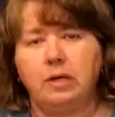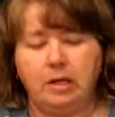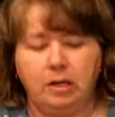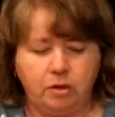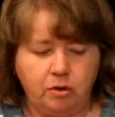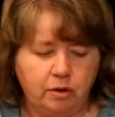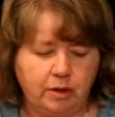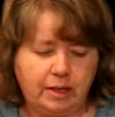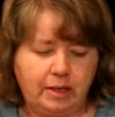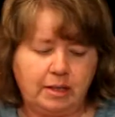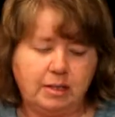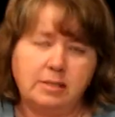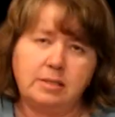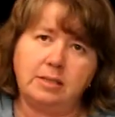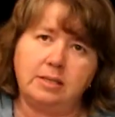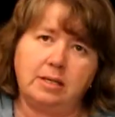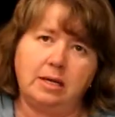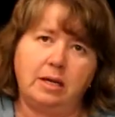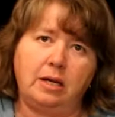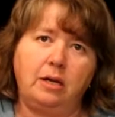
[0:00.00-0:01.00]
in your kit
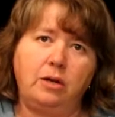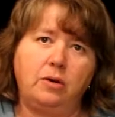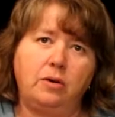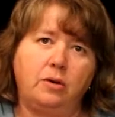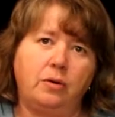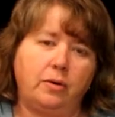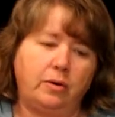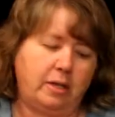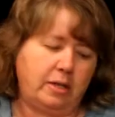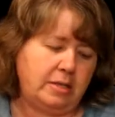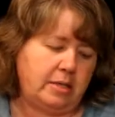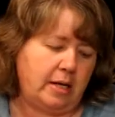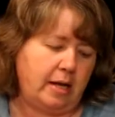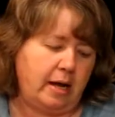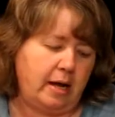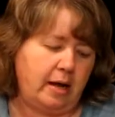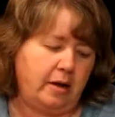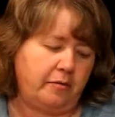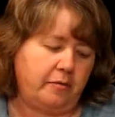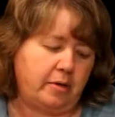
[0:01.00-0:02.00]
today, you're going to
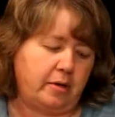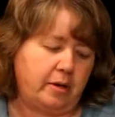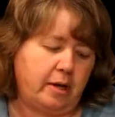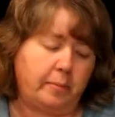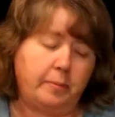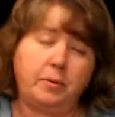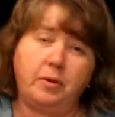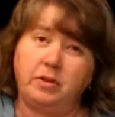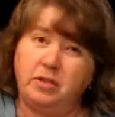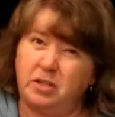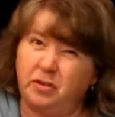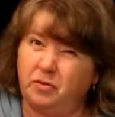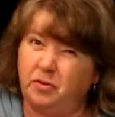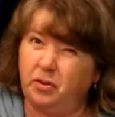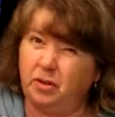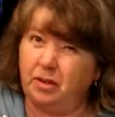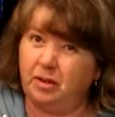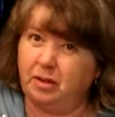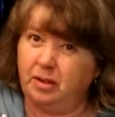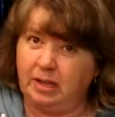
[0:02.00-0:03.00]
have a couple of
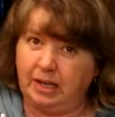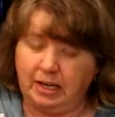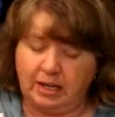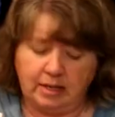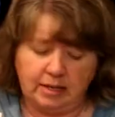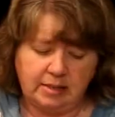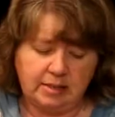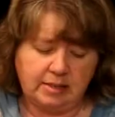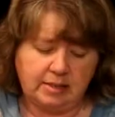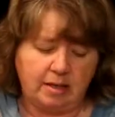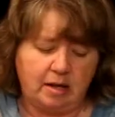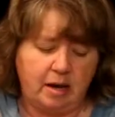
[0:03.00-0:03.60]
different things.